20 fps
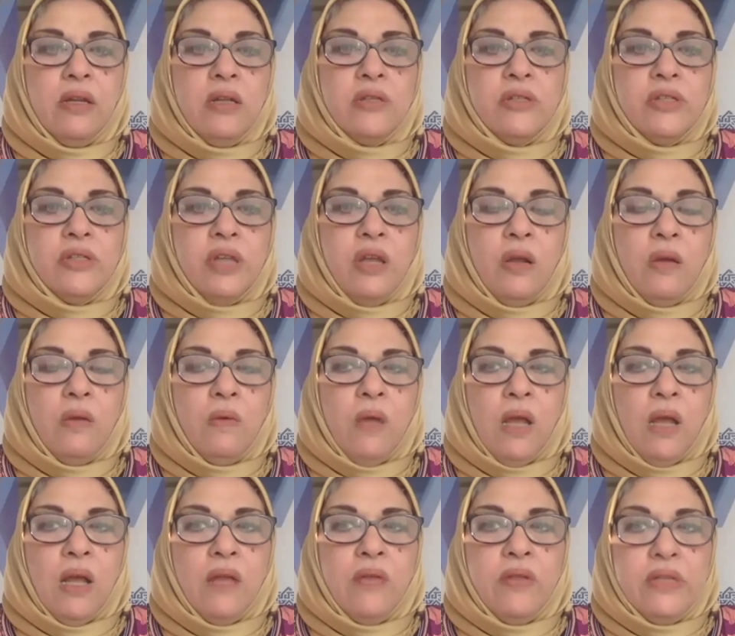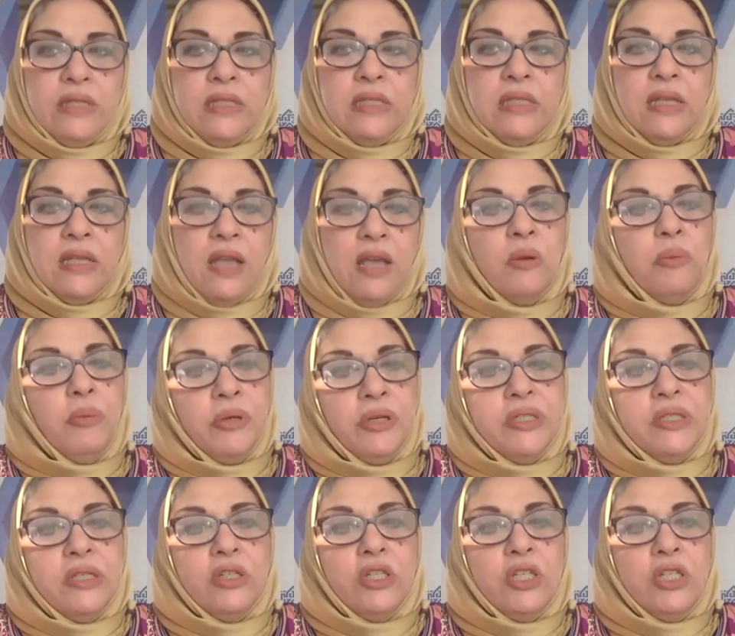So this is the kind of
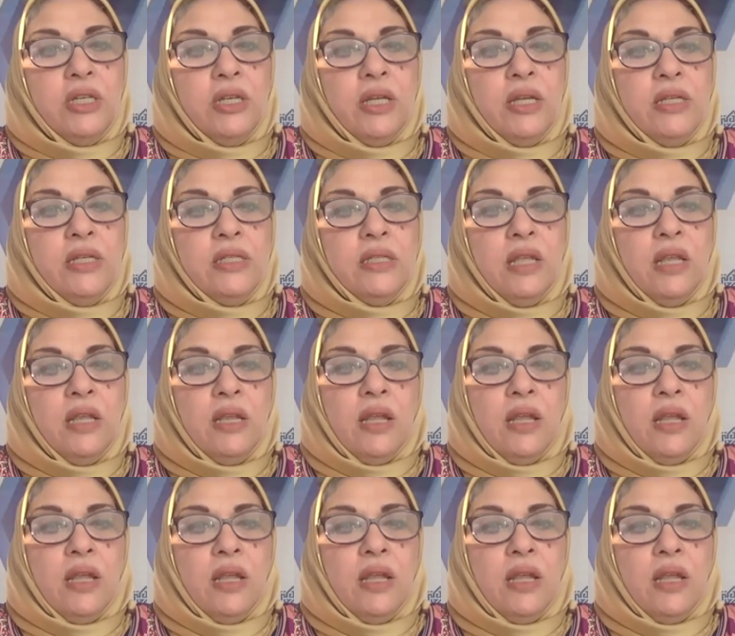person she is,